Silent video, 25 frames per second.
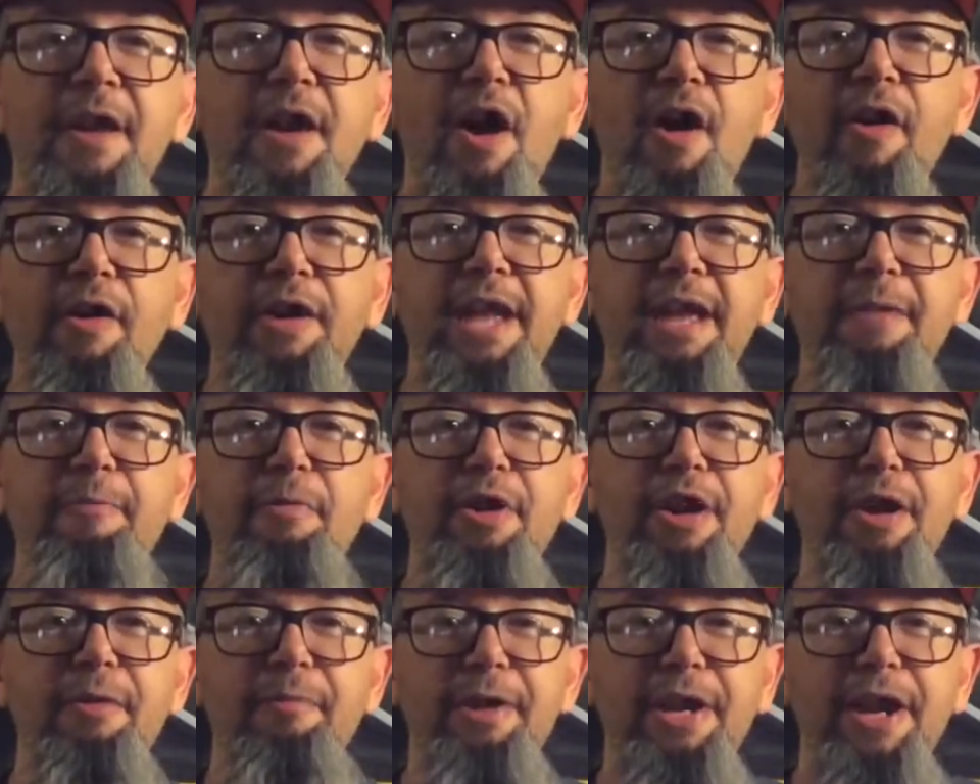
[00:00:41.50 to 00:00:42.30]
Okay, well,
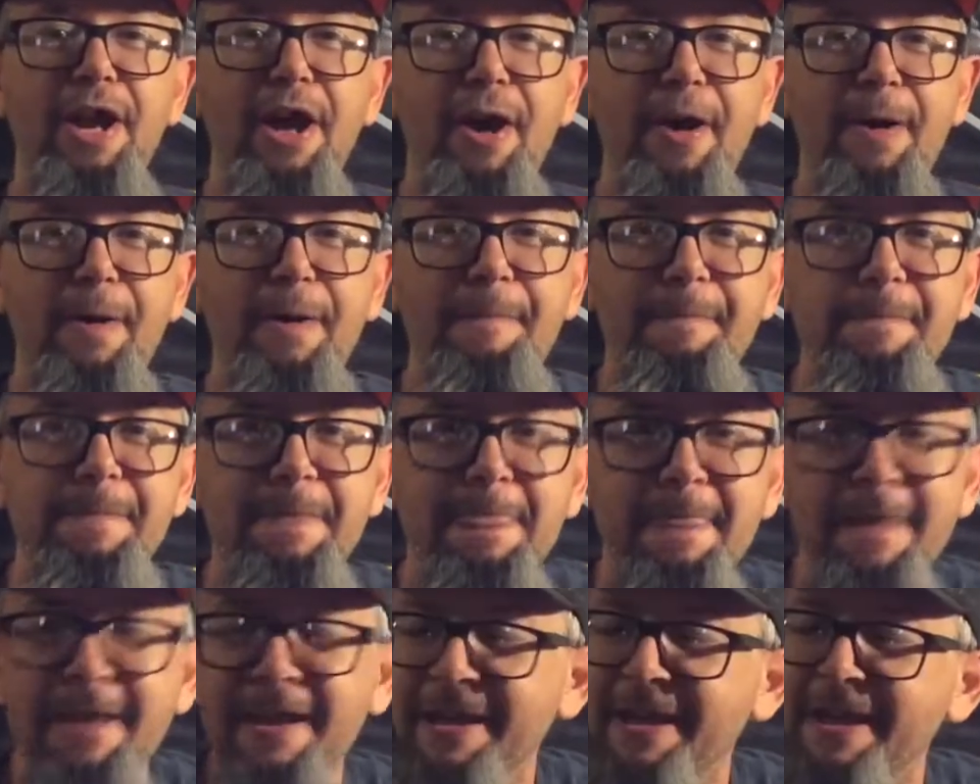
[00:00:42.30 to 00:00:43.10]
here we go.
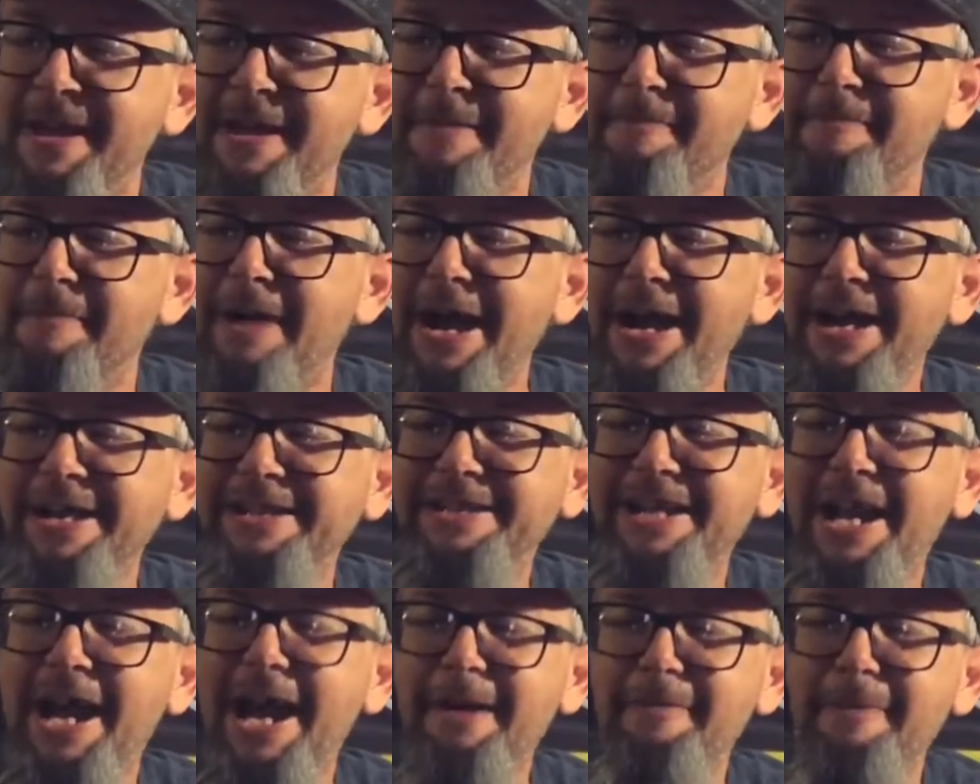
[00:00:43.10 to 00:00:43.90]
My
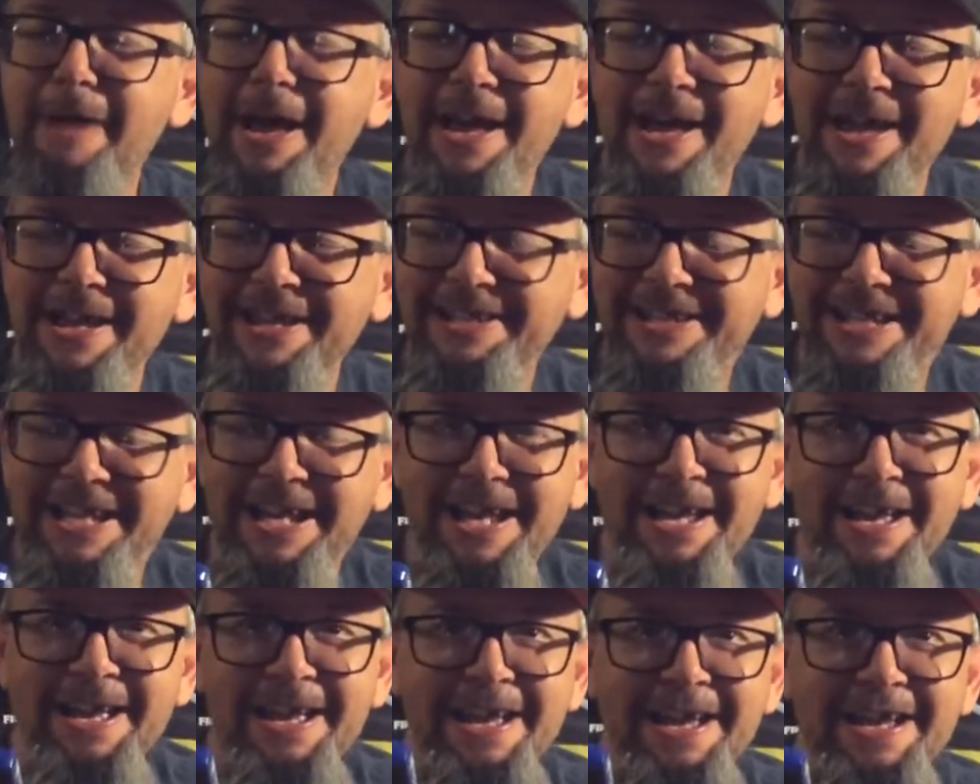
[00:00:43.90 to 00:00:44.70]
top
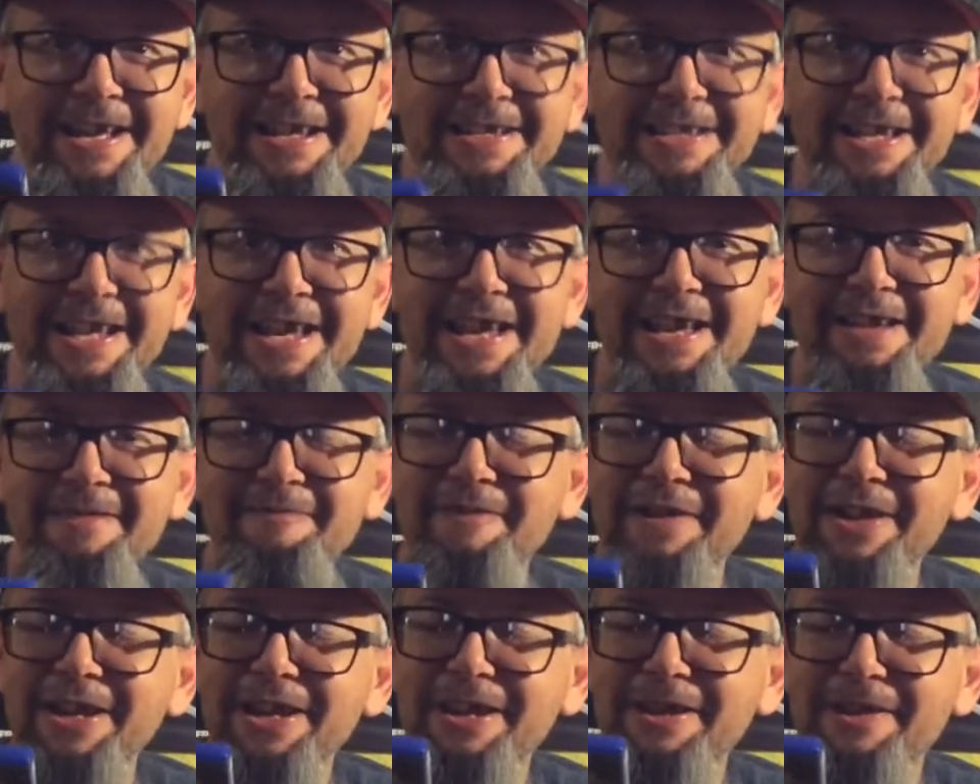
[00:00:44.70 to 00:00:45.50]
10
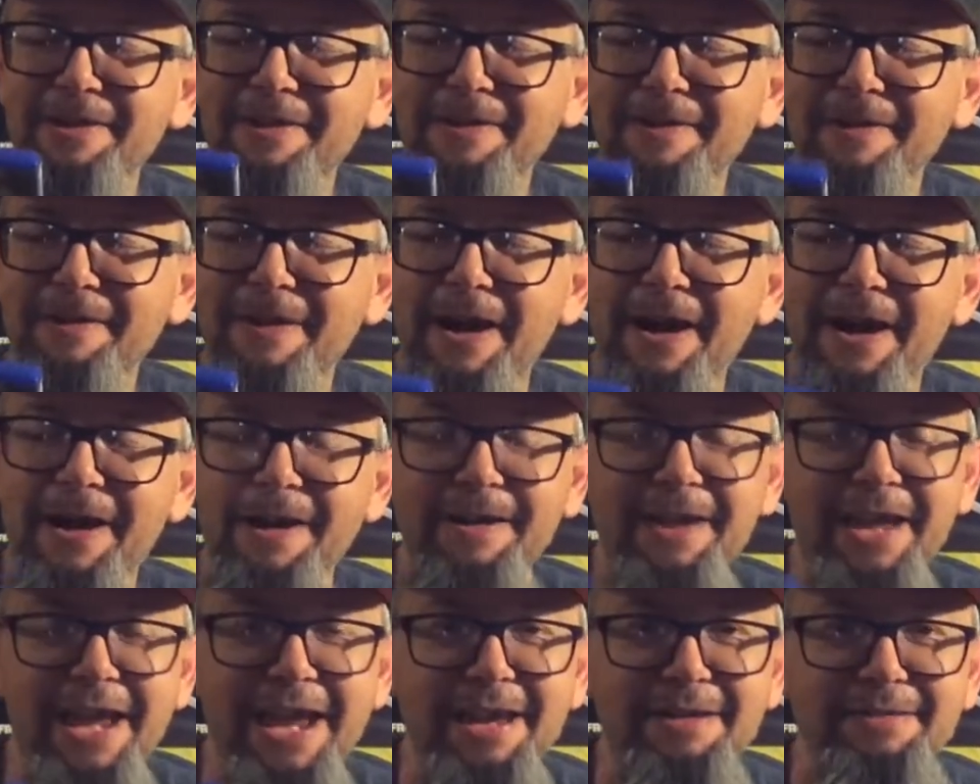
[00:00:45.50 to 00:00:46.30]
video
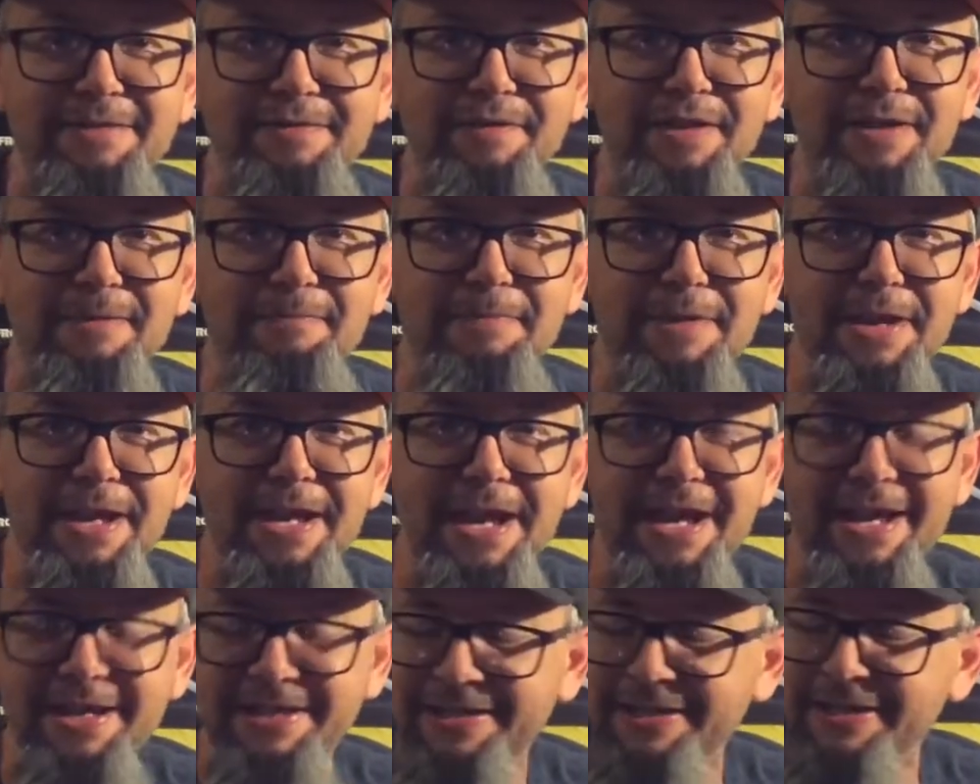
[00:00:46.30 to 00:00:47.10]
games for the
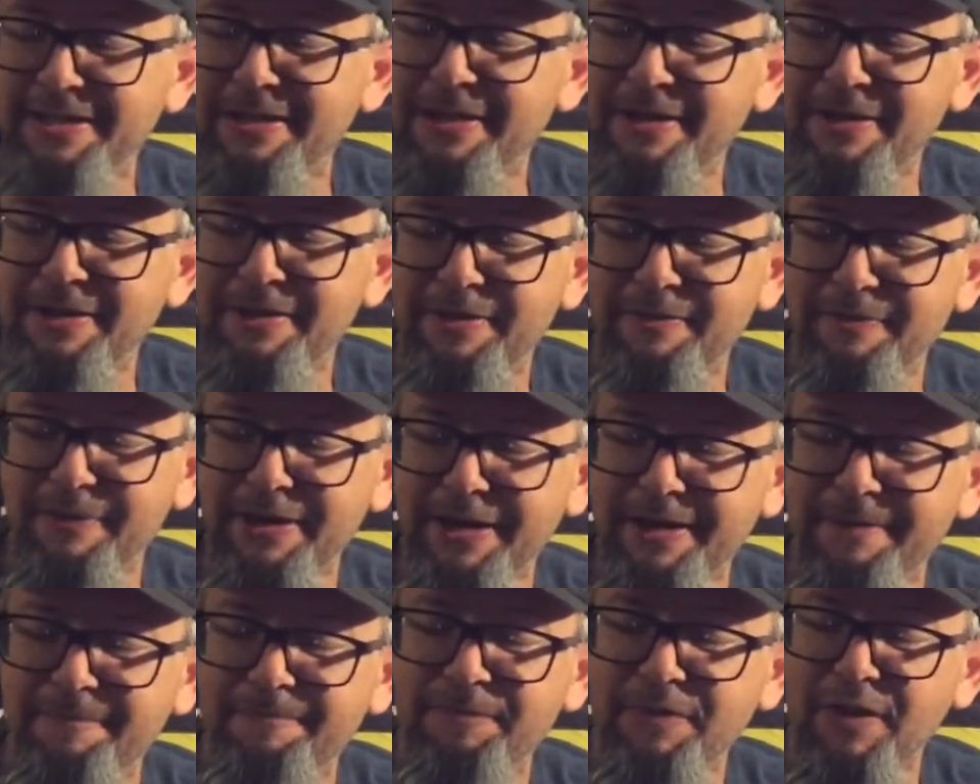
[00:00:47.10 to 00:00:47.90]

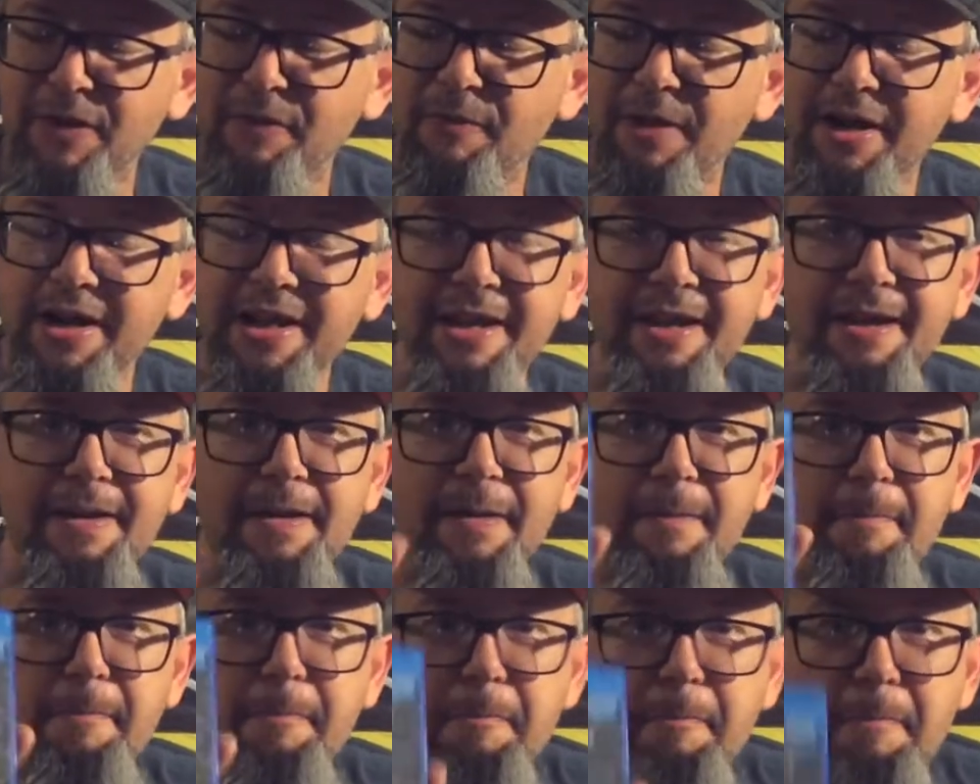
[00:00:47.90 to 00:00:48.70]
PS3. Ready?
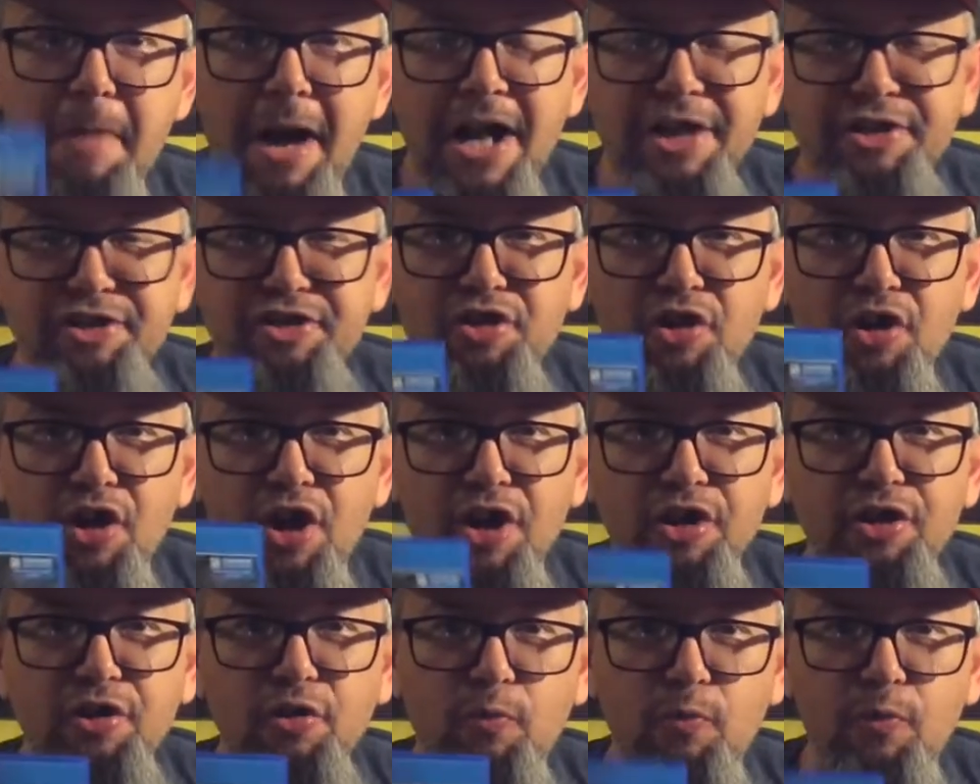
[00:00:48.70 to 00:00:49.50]
Monster
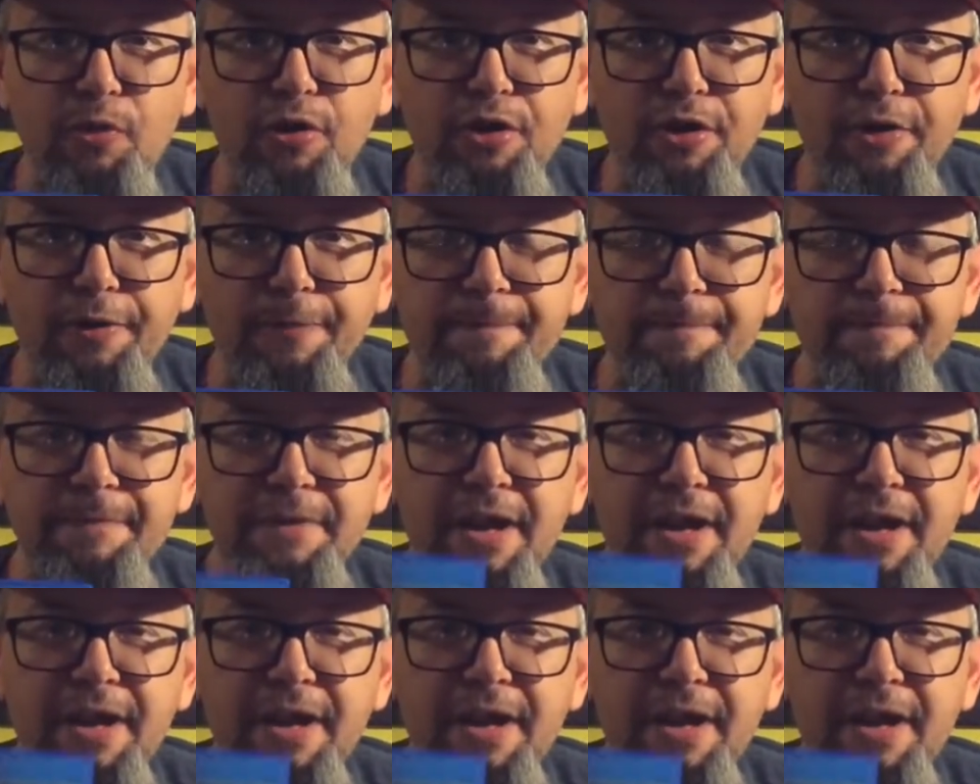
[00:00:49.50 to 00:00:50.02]
Hunter World.